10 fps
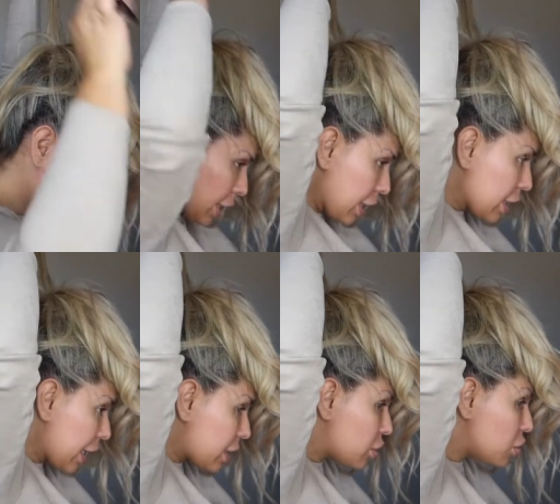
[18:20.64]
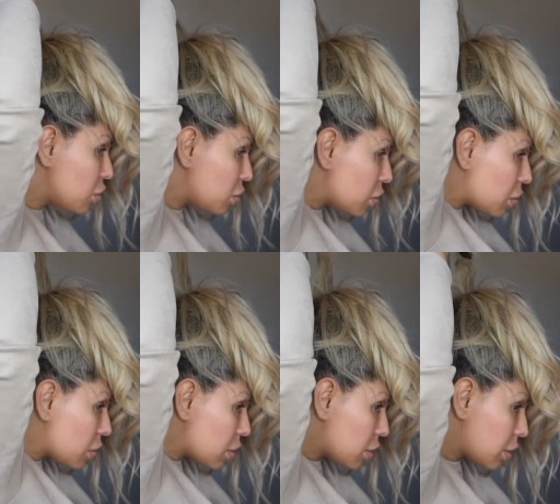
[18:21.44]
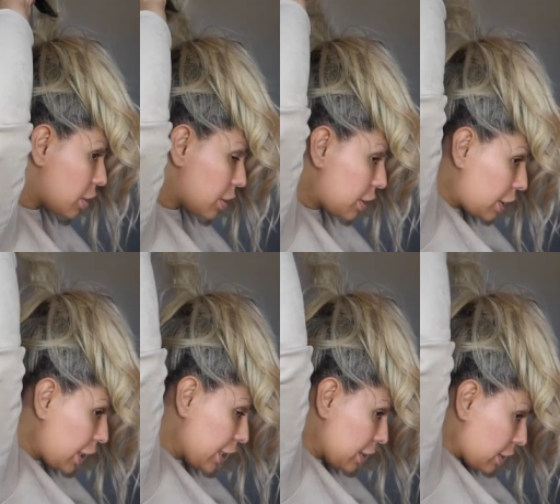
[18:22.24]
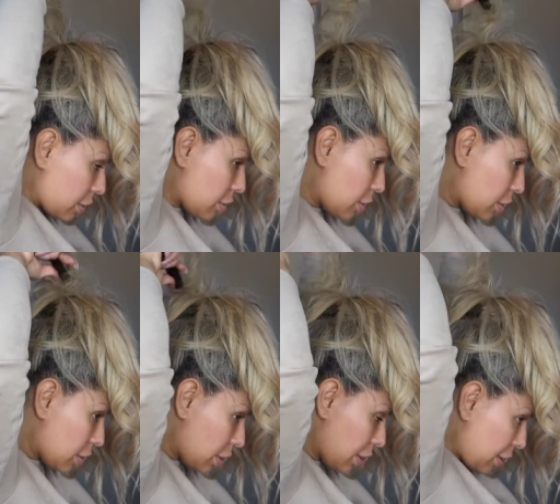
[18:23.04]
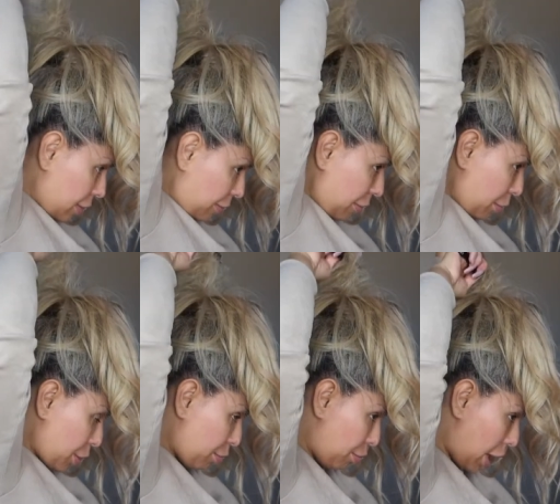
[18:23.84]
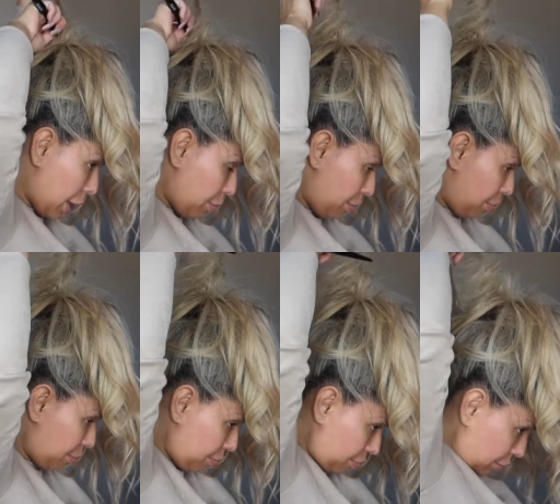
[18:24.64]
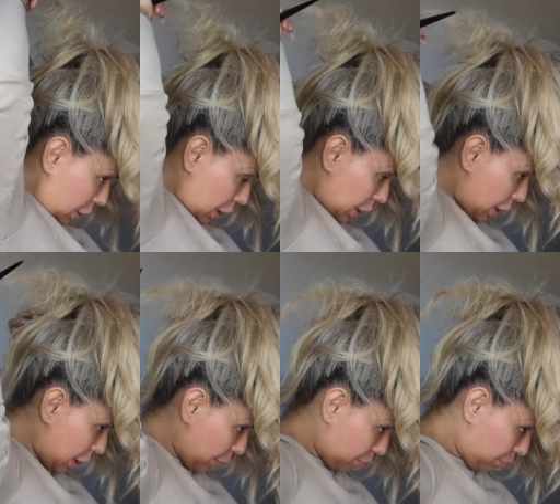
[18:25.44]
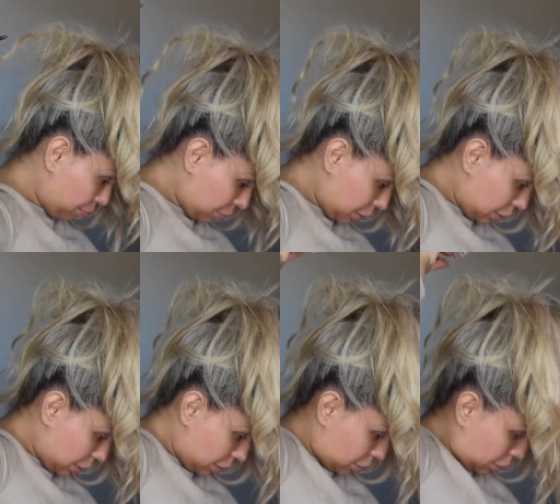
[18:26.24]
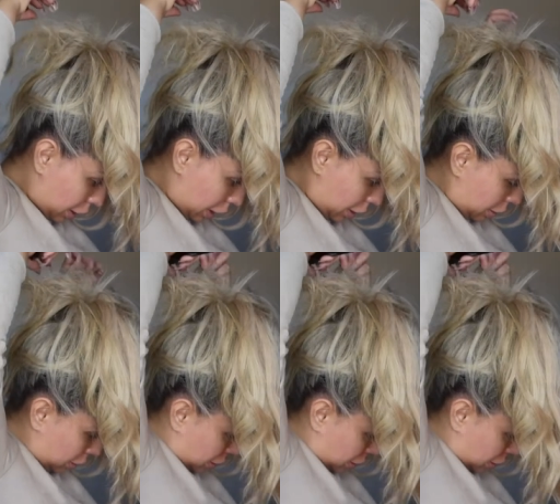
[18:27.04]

and I like to tease from the bottom up, okay?